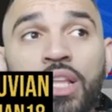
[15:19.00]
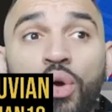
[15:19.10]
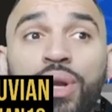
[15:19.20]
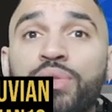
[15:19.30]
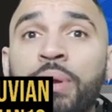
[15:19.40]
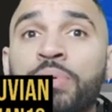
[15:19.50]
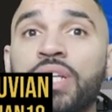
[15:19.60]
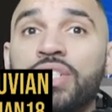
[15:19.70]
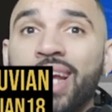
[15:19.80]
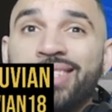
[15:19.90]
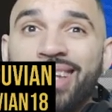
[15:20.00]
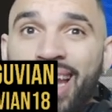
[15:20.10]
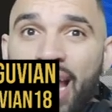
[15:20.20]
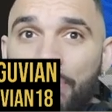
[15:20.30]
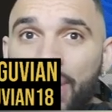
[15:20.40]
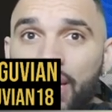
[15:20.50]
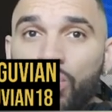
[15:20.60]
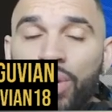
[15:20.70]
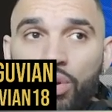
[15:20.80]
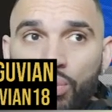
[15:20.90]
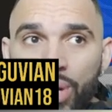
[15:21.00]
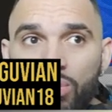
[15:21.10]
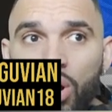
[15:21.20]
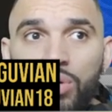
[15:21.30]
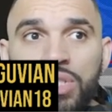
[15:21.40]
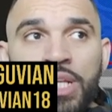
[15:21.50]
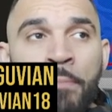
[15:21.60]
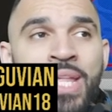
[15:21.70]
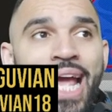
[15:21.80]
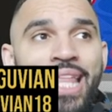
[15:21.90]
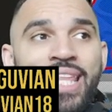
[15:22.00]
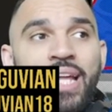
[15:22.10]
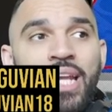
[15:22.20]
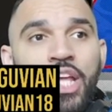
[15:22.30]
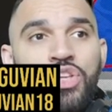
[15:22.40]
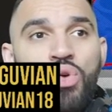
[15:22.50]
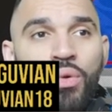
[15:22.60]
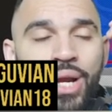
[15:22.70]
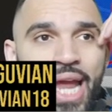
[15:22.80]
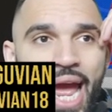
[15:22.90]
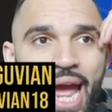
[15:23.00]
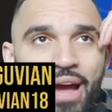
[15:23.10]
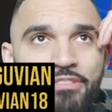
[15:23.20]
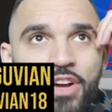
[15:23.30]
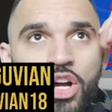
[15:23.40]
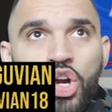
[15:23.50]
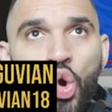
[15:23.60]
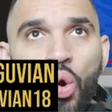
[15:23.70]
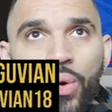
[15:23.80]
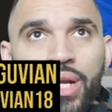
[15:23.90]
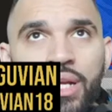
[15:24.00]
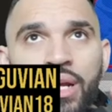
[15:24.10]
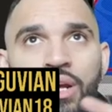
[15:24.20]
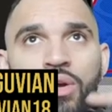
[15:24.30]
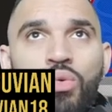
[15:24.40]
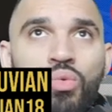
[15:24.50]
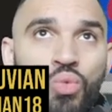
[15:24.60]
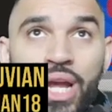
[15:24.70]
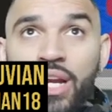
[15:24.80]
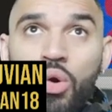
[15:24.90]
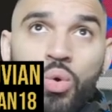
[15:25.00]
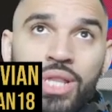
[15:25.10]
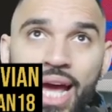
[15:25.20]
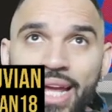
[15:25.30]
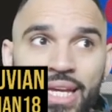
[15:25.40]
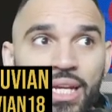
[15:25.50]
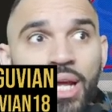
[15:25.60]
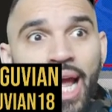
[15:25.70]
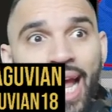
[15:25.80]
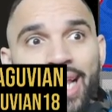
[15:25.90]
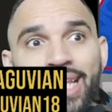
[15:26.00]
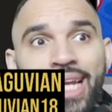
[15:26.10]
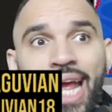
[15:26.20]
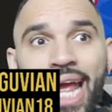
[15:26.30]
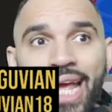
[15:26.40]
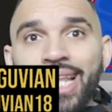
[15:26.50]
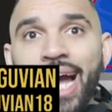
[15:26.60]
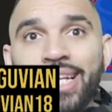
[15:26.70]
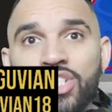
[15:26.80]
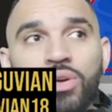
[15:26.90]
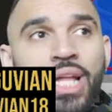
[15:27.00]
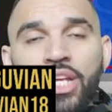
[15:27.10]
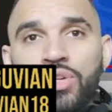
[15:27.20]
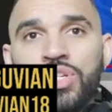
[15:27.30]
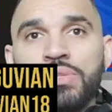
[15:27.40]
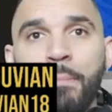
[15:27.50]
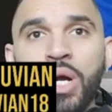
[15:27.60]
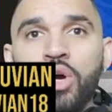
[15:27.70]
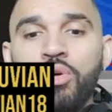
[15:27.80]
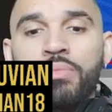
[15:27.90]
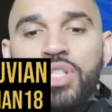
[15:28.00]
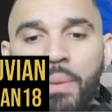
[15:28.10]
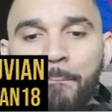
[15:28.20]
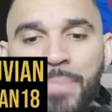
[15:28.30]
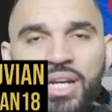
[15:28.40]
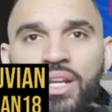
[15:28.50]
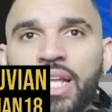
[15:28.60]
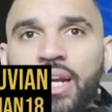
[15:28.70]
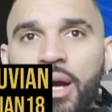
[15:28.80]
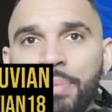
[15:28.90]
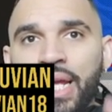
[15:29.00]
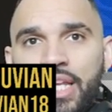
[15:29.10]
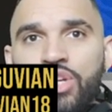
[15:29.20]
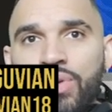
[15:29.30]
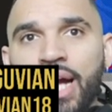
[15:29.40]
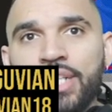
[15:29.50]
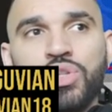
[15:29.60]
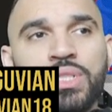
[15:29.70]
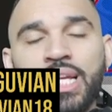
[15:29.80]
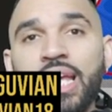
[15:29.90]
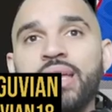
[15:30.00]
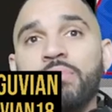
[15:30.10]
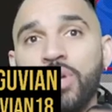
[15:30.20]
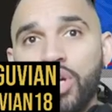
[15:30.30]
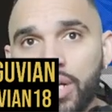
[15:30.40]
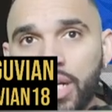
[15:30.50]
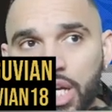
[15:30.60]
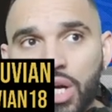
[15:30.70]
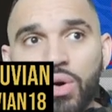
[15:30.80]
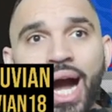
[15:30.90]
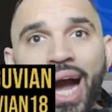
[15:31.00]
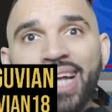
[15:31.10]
33% chance of that happening doing your rerolls, and then you already have Corin, Rena or Lycan, Ellen, and the Ice Girl. Like, you just boom, just bundle it up, and you got your team good to go.